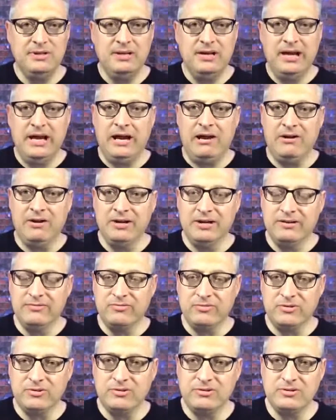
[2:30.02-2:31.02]

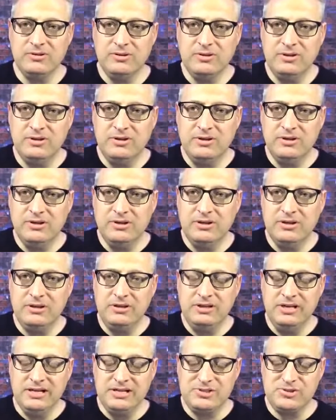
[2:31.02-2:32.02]
However,
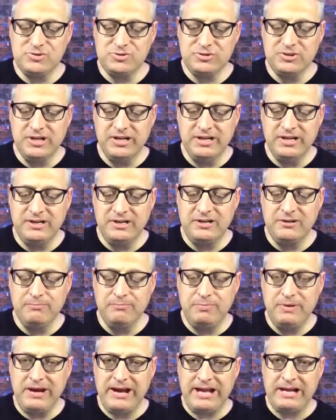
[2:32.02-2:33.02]
yesterday,
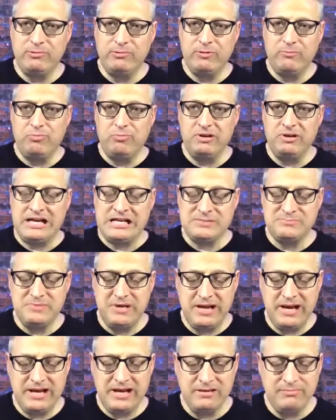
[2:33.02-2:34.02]
compatible plasma
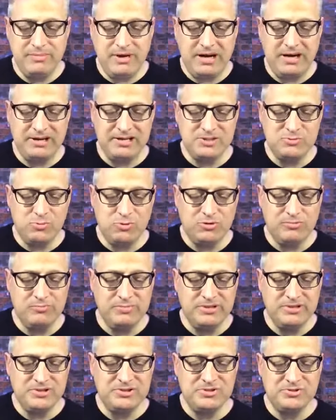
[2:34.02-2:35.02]
antibodies were
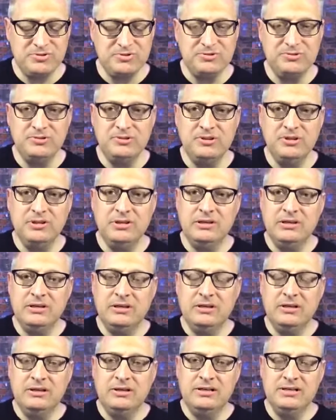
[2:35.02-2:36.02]
administered.
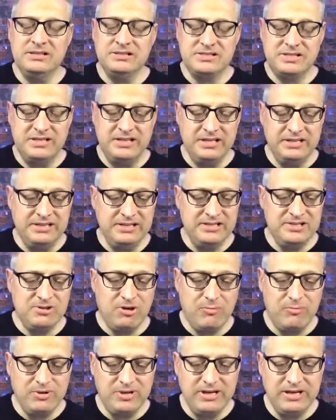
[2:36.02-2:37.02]
His kidneys
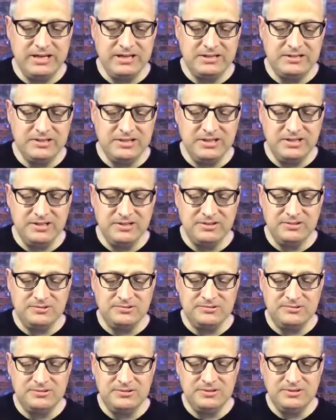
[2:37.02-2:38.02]
are beginning to
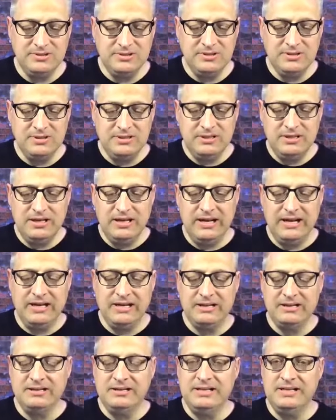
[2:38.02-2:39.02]
heal,
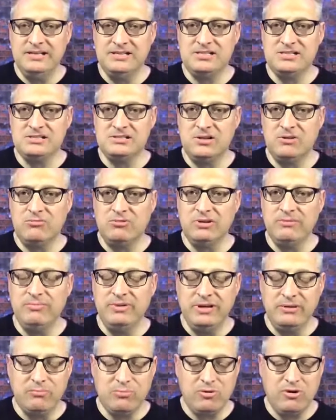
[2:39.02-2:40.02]
and he's slowly
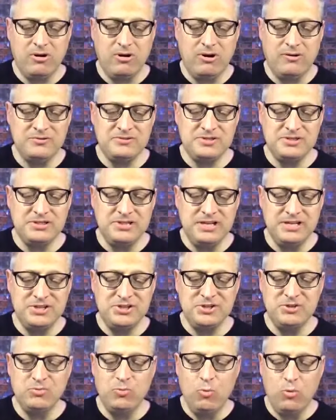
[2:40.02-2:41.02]
being brought off
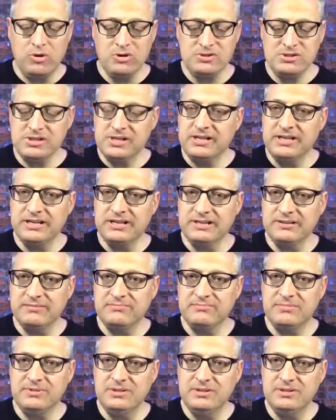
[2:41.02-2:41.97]
sedation once again.